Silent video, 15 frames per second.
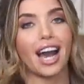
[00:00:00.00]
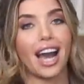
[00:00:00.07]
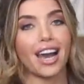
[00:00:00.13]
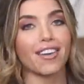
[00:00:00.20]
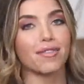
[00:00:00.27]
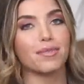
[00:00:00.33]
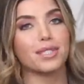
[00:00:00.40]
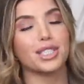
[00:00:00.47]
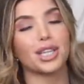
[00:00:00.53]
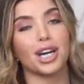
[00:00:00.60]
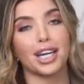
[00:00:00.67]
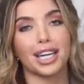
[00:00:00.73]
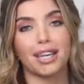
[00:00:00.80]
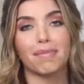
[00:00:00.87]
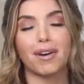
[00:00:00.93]
I have been
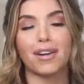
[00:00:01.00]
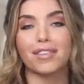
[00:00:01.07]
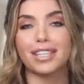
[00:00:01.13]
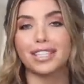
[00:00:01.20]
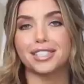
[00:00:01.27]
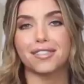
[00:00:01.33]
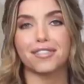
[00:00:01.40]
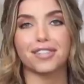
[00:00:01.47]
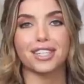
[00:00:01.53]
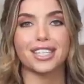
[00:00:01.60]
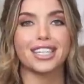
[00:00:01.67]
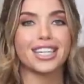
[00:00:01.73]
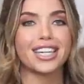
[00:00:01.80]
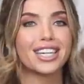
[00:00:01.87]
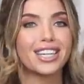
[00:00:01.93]
talking about these for
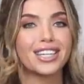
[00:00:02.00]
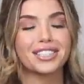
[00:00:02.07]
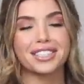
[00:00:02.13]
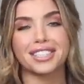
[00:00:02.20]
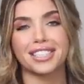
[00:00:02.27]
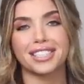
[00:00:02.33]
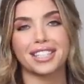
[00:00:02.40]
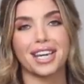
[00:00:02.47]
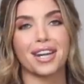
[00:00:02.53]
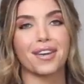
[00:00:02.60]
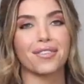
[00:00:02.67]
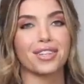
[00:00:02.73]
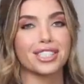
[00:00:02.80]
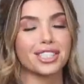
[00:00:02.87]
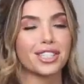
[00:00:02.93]
years since they
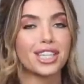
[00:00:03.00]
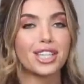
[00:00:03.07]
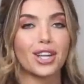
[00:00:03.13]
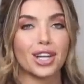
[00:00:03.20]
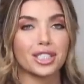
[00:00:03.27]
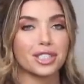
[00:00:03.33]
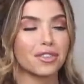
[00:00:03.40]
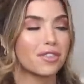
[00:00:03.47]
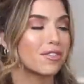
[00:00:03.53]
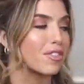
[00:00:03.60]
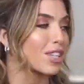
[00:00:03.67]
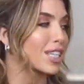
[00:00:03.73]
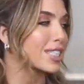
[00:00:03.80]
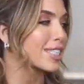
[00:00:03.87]
originally launched from Free